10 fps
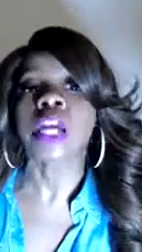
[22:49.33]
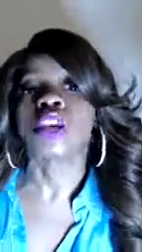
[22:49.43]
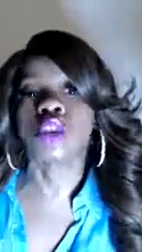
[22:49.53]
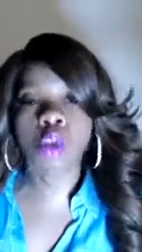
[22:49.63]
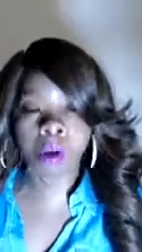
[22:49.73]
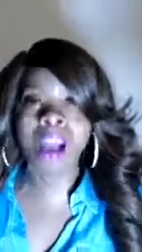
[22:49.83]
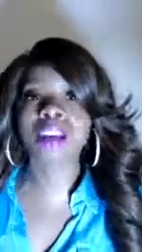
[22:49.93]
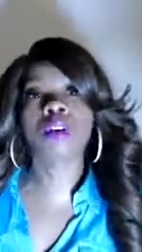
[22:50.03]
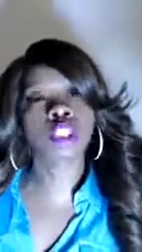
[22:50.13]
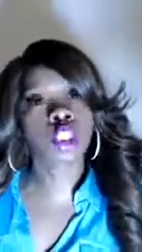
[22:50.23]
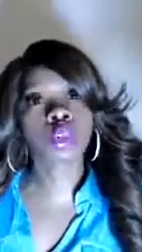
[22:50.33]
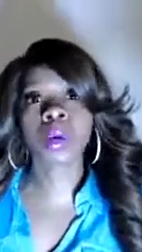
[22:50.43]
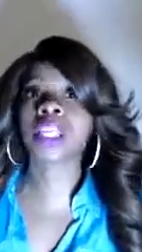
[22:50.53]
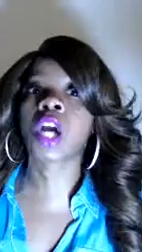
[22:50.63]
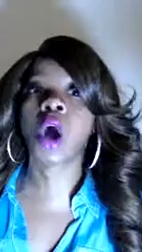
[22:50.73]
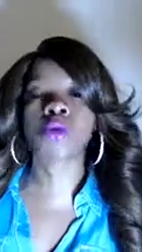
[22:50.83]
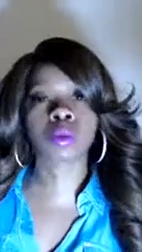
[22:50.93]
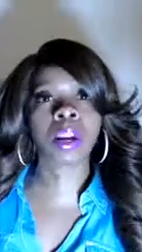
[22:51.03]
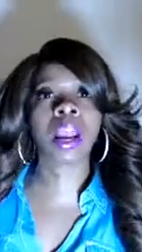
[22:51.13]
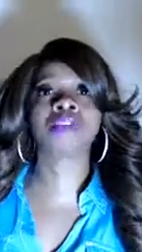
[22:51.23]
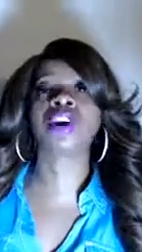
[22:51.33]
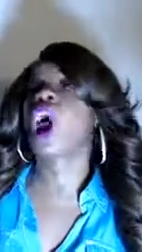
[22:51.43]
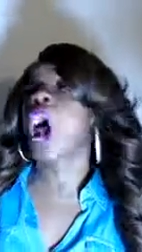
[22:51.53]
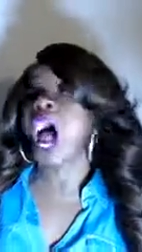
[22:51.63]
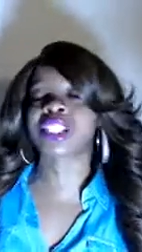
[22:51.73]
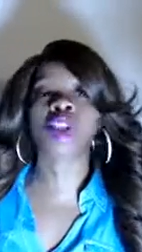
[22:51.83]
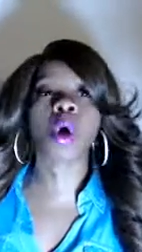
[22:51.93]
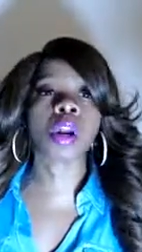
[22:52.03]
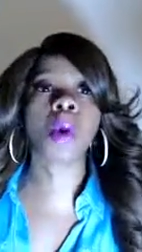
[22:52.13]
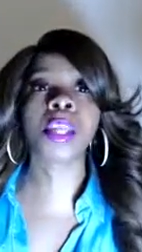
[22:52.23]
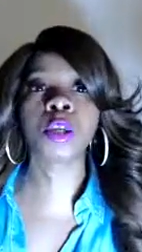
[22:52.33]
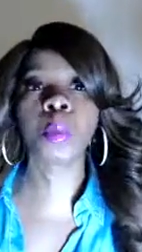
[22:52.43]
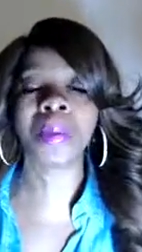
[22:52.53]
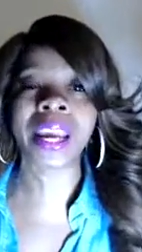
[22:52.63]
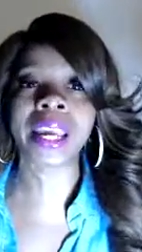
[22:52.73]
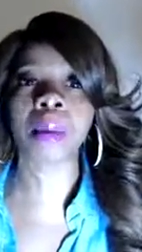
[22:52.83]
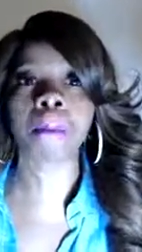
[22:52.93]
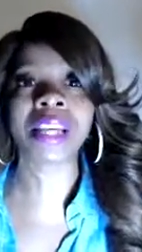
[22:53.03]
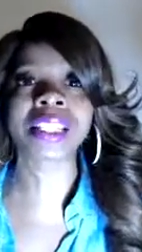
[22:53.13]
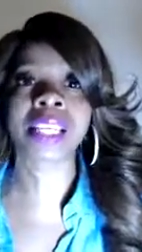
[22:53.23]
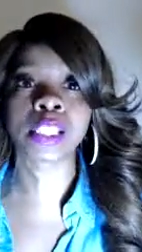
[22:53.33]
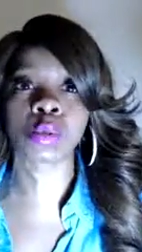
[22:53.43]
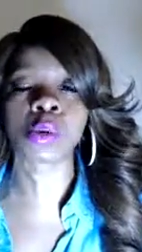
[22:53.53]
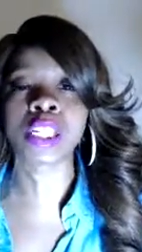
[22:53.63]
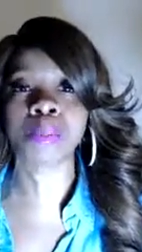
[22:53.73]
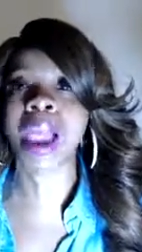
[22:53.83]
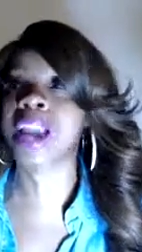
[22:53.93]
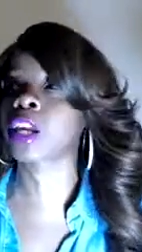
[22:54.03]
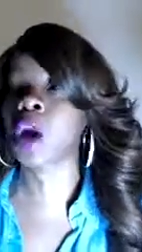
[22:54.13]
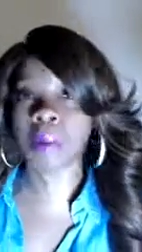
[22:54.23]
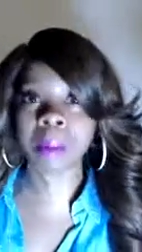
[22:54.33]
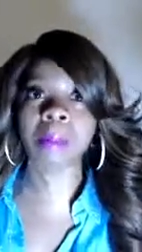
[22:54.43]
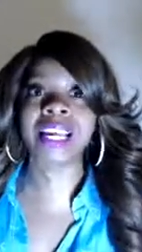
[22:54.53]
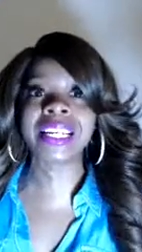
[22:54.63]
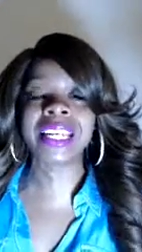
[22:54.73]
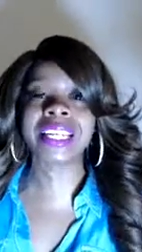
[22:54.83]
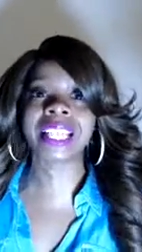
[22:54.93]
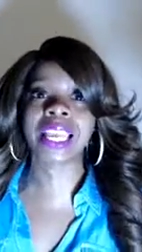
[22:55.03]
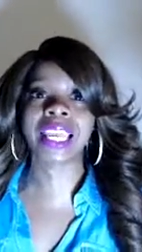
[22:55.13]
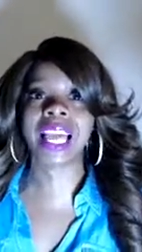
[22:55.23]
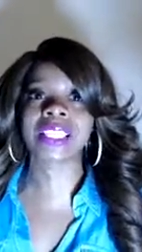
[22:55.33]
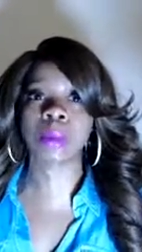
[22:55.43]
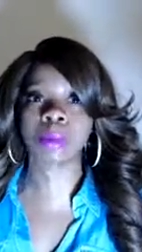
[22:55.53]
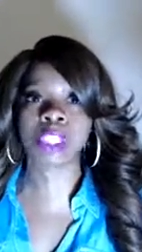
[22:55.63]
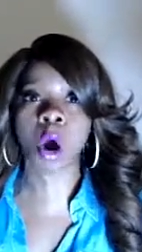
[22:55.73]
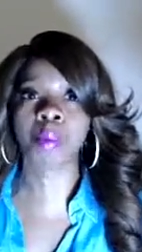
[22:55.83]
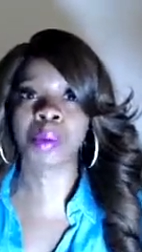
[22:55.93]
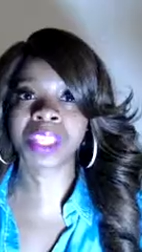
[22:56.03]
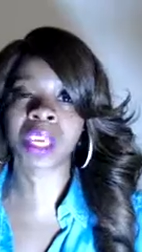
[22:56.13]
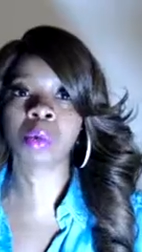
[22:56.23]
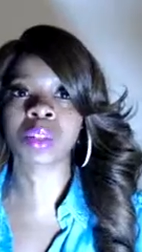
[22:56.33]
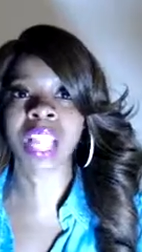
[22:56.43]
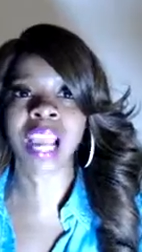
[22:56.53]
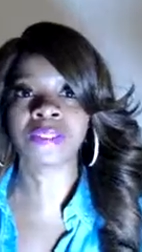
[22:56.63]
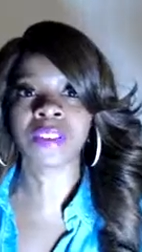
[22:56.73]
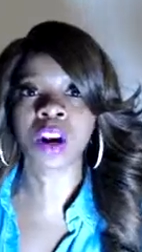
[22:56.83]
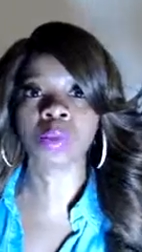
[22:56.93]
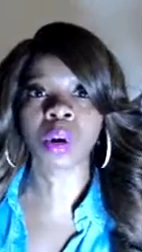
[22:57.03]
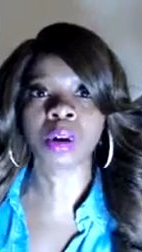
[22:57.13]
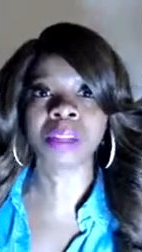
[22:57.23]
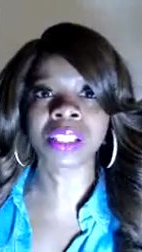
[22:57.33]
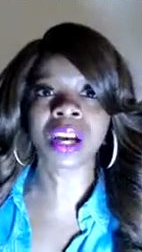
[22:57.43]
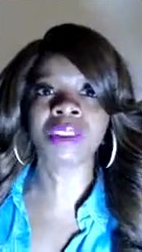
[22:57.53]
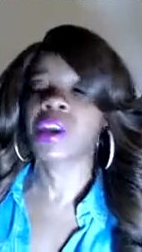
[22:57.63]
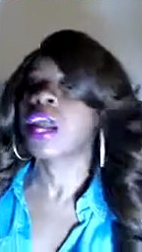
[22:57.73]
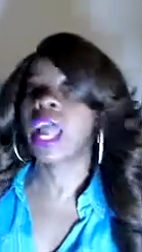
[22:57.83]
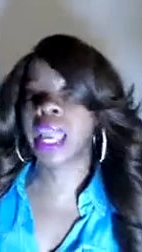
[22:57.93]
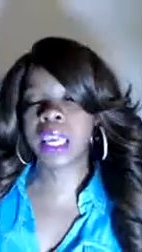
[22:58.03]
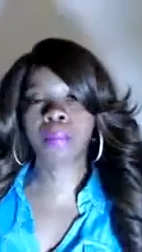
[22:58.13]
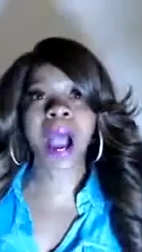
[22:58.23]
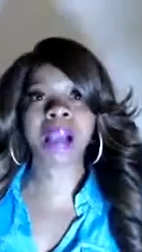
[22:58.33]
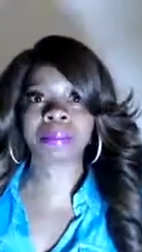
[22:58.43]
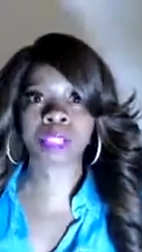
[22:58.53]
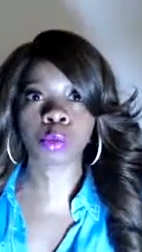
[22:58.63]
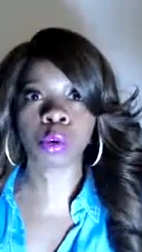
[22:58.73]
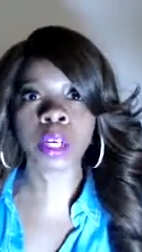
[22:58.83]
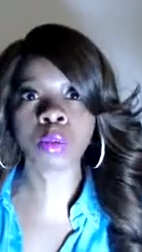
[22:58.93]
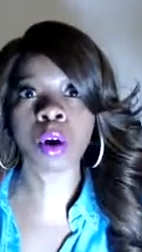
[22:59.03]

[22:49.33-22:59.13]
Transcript: I know that you really Ghost, whatever. I saw the way you bent Biscuit's wrist back. Y'all remember he did that last episode. Biscuit was like flirting with him and stuff, and he popped his wrist real